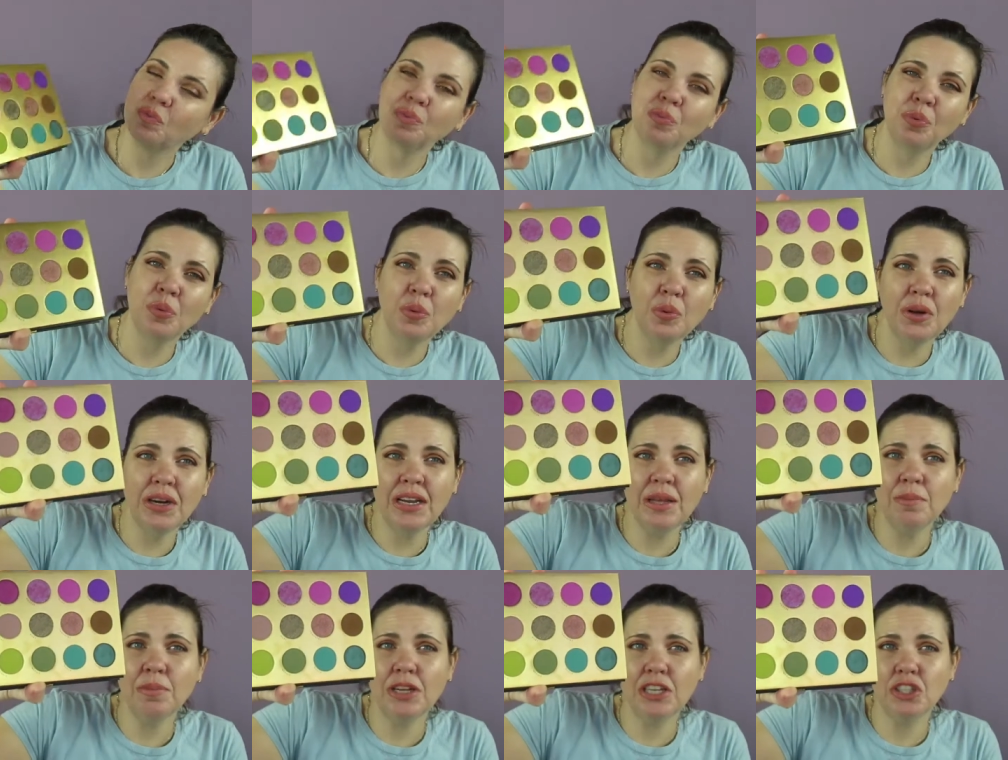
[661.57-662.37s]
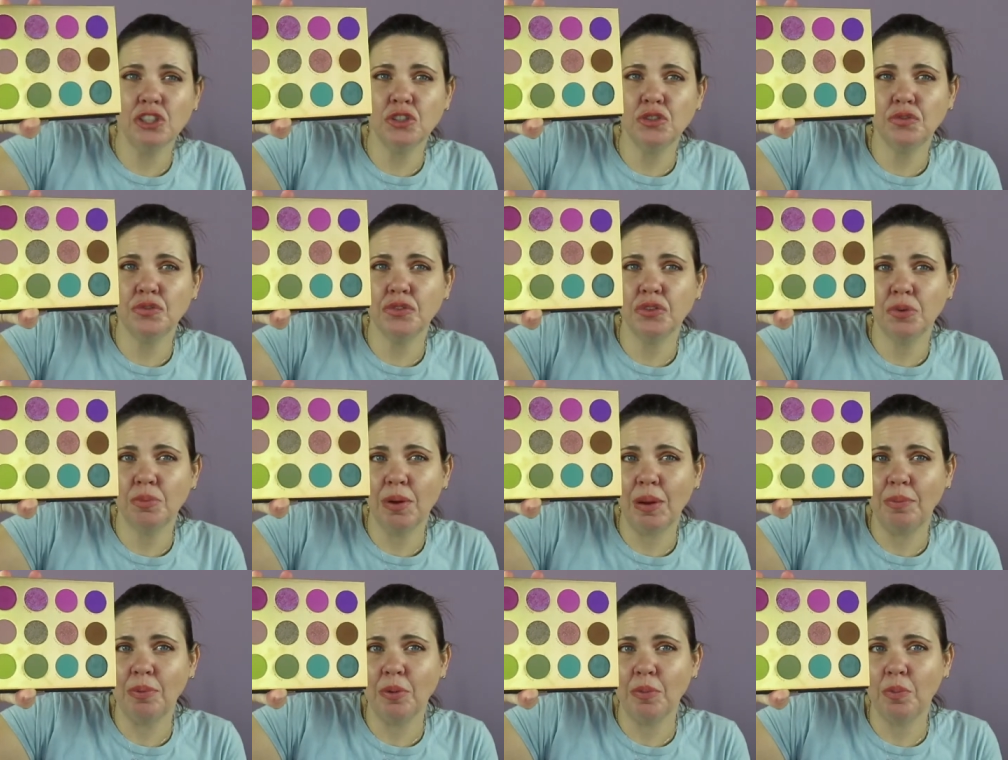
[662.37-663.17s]
pretty much for
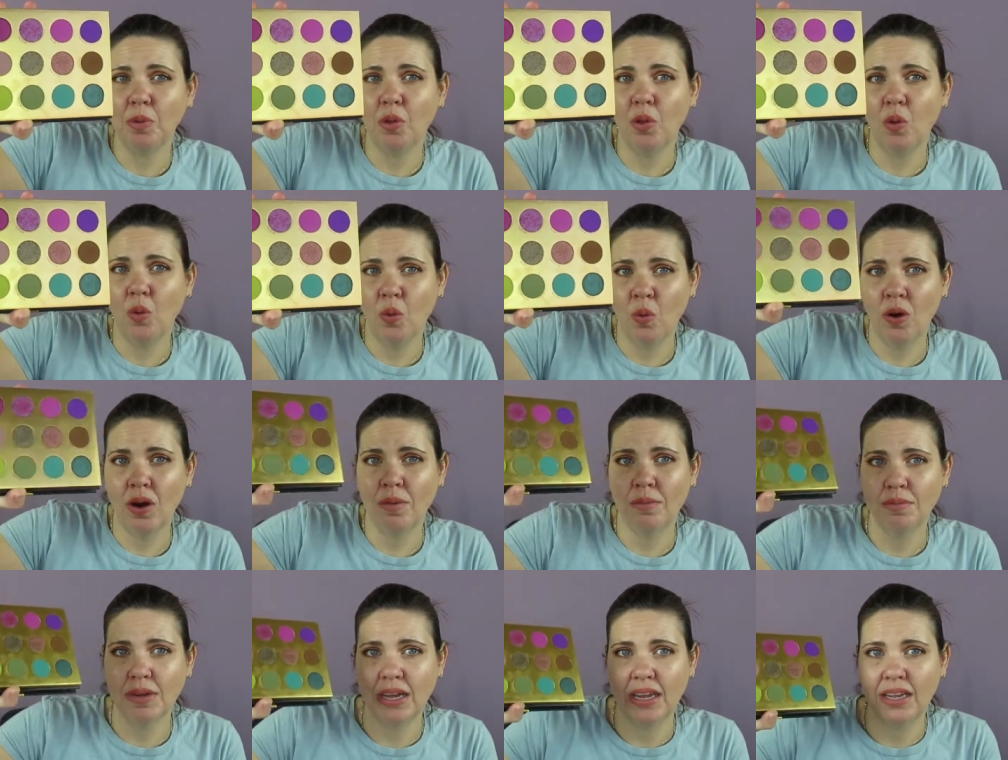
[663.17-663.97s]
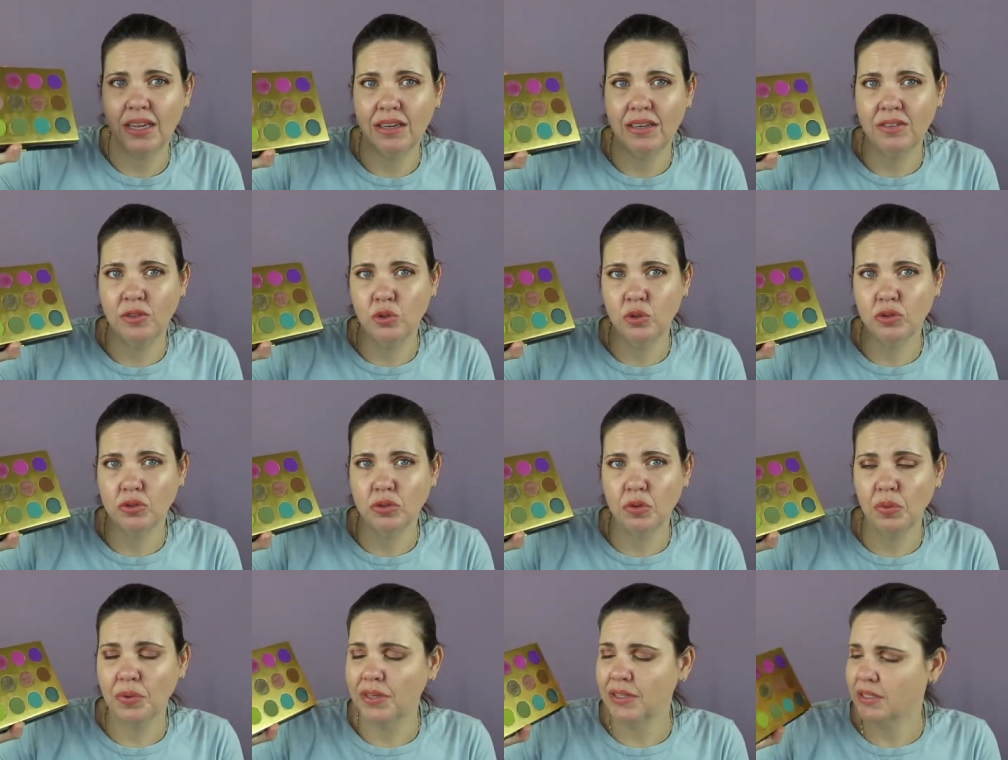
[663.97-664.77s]
my purple or my
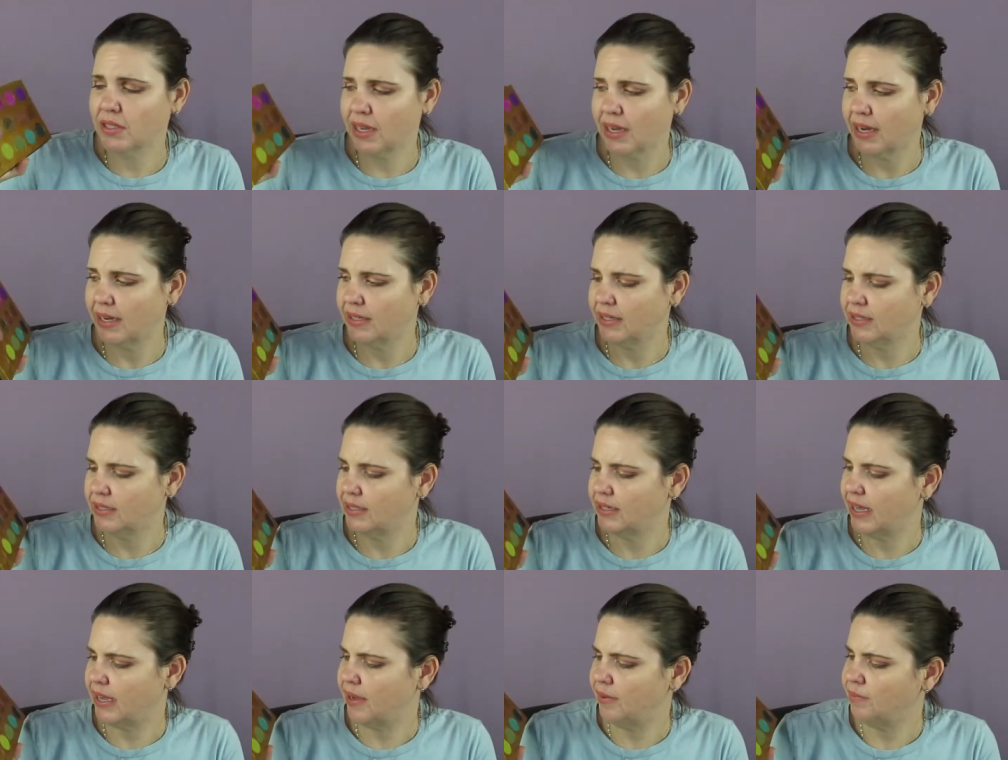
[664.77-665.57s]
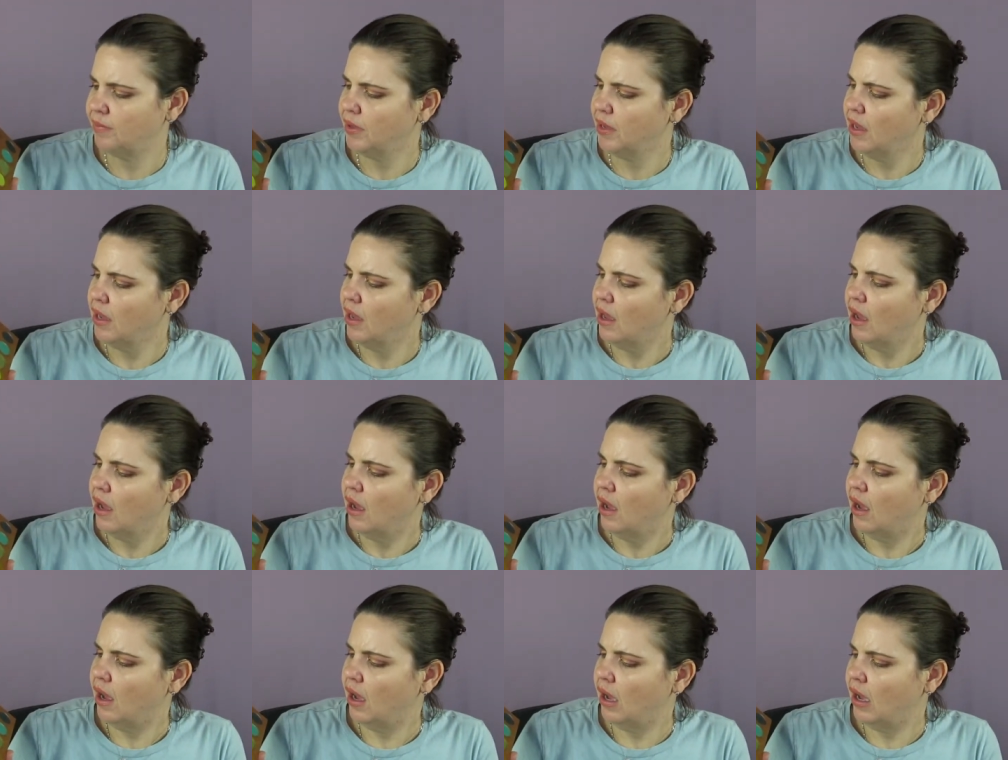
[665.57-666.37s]
neutral ones, like I did today.
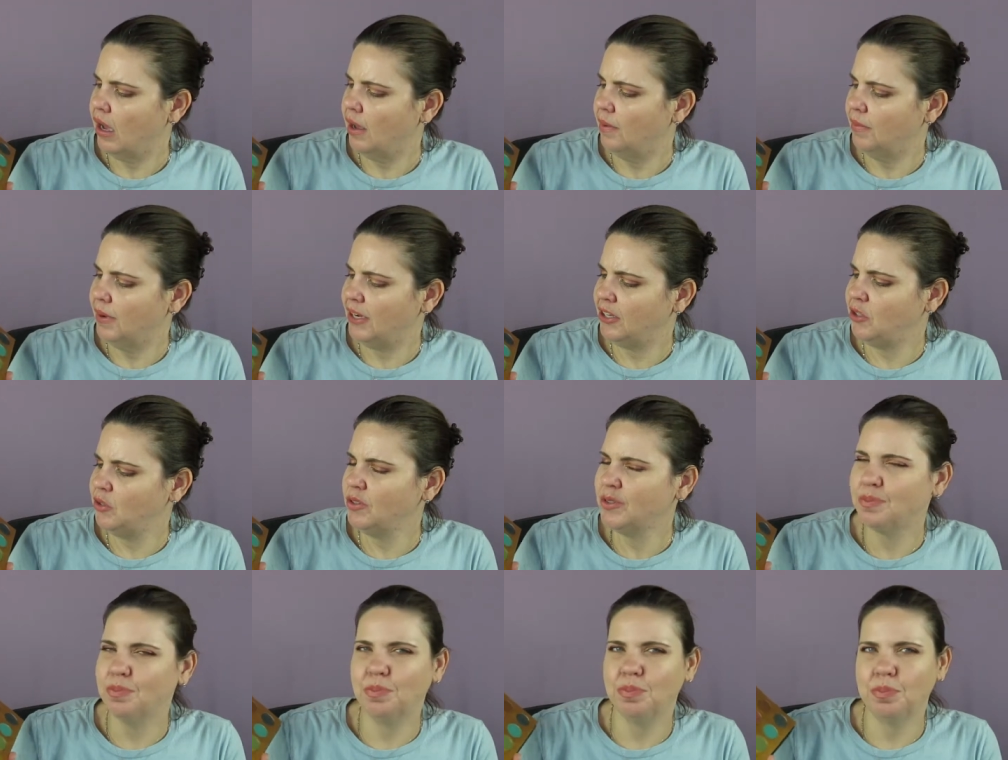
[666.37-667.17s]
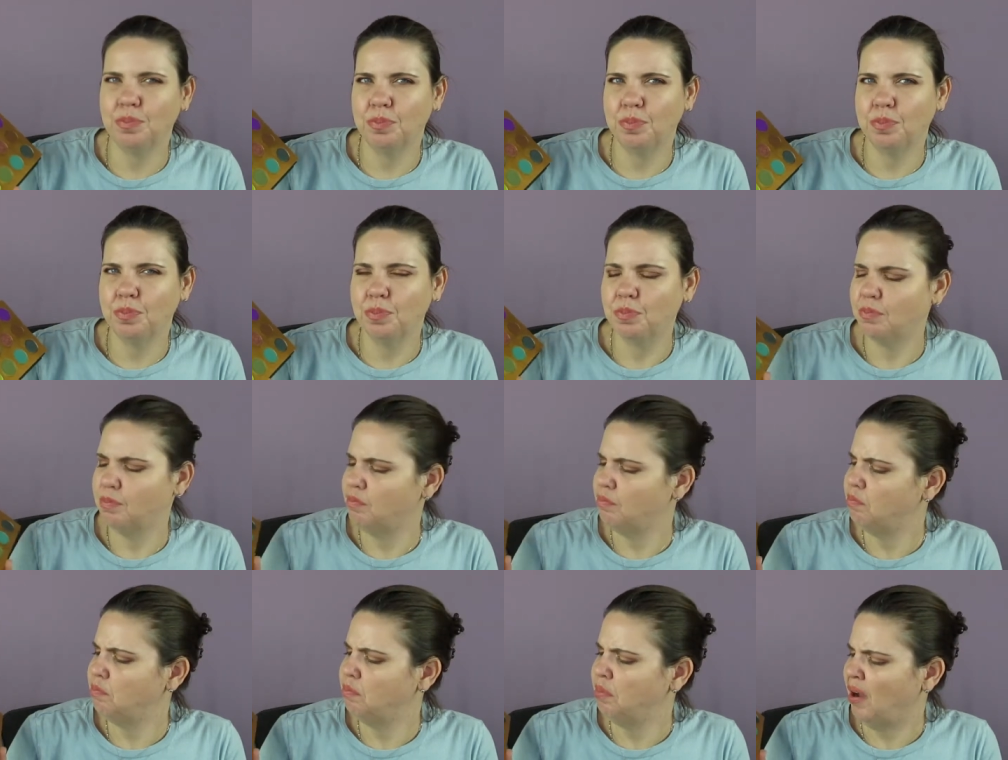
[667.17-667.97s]
Um, I use
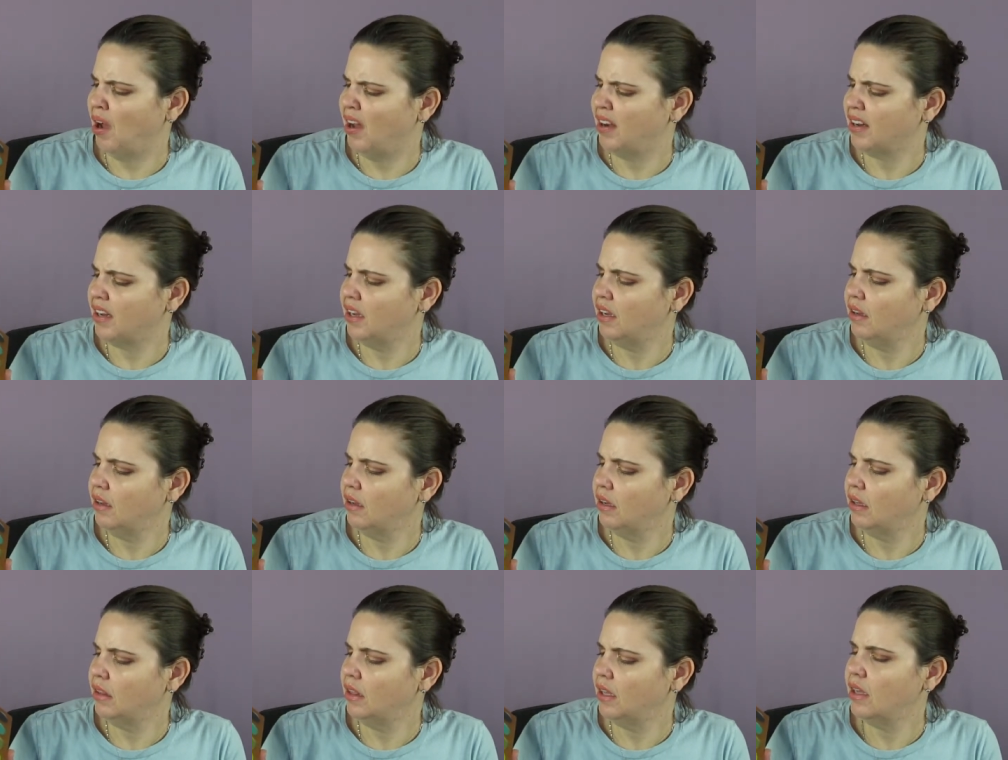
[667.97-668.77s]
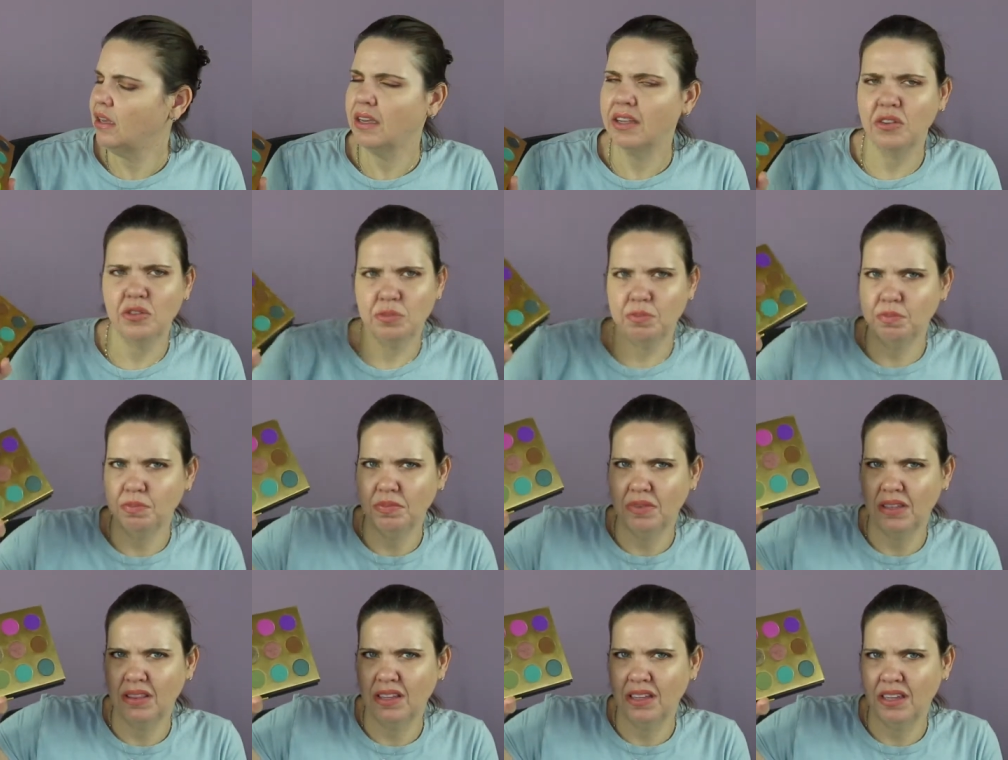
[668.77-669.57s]
Bonnie. I think I use,
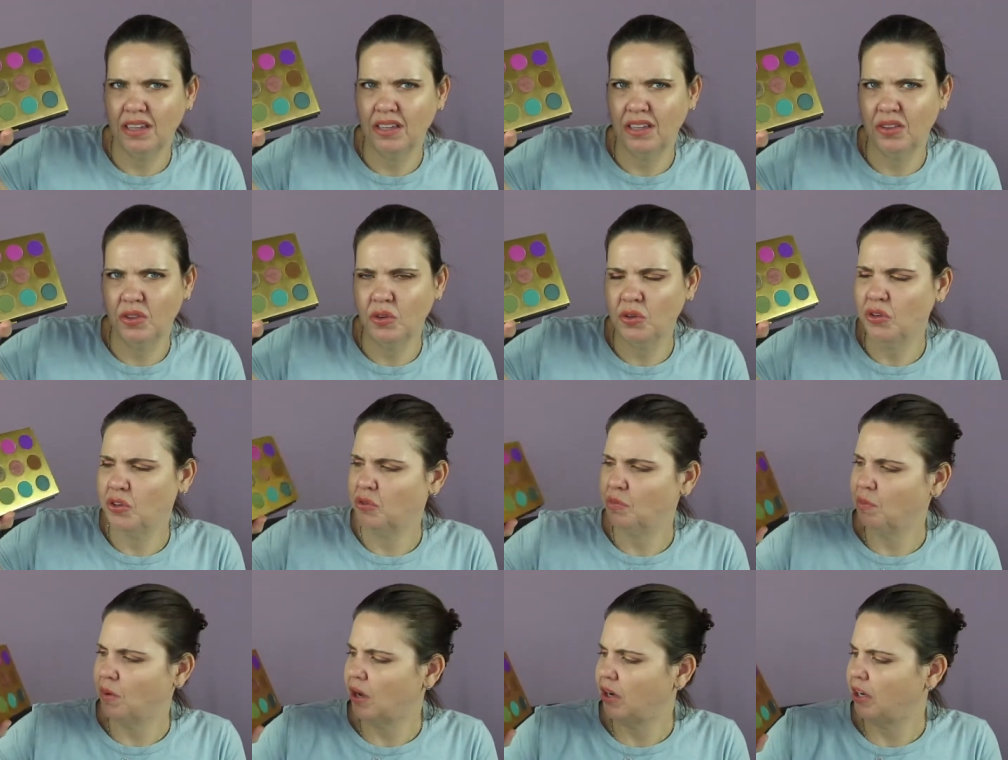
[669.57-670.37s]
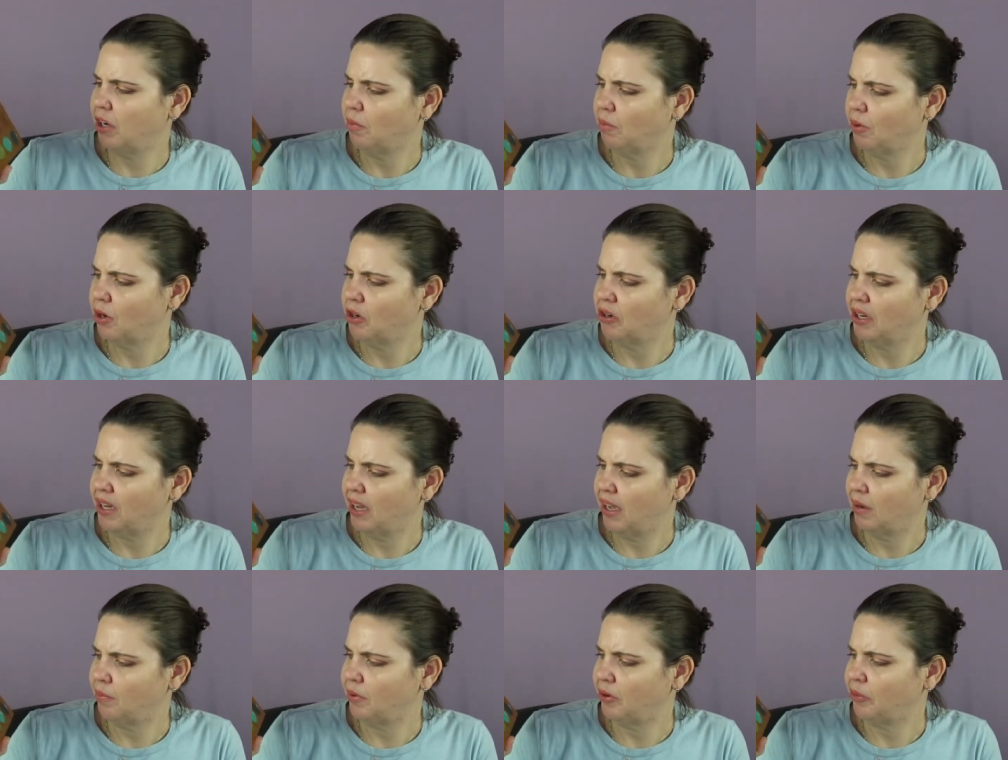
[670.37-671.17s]
I think I either use Bonnie or
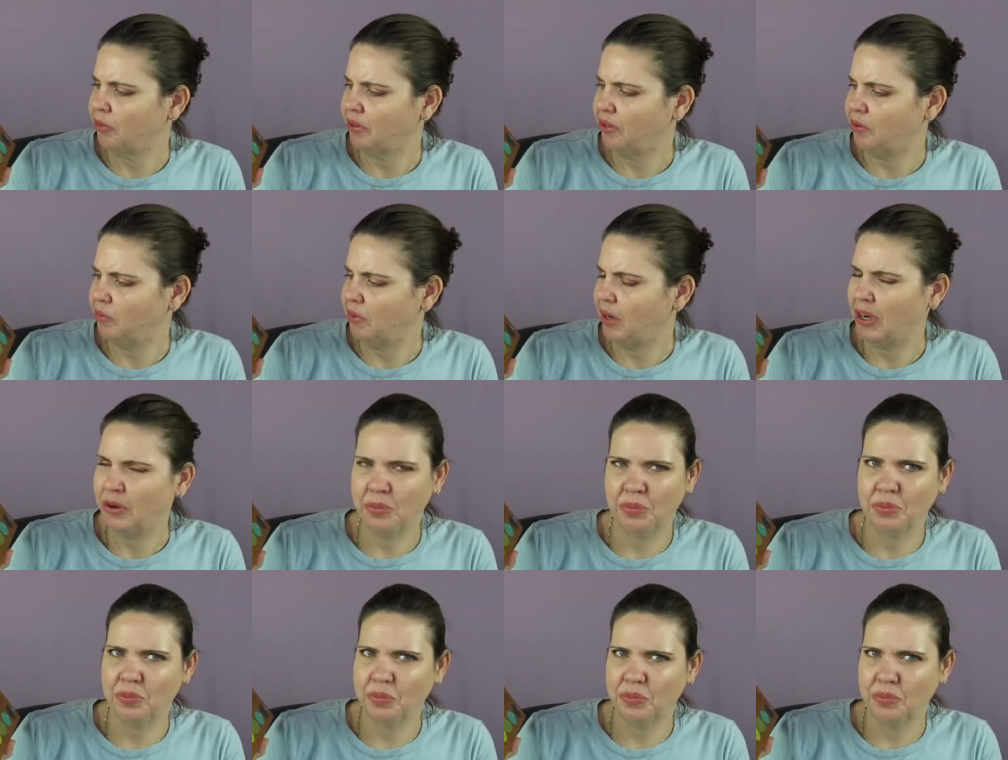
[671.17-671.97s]
Marnie. I'm not really, I don't,